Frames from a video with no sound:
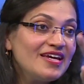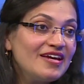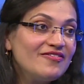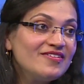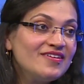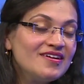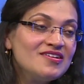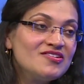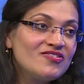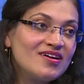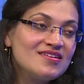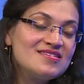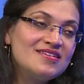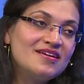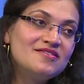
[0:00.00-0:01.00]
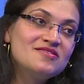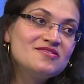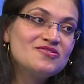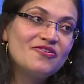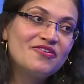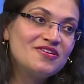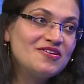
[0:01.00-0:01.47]
everything in
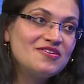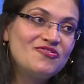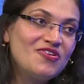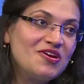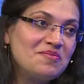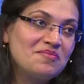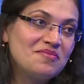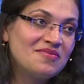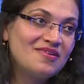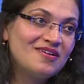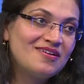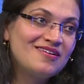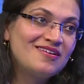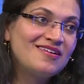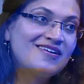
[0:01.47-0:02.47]
transcendence or in a dream. Yeah, yeah.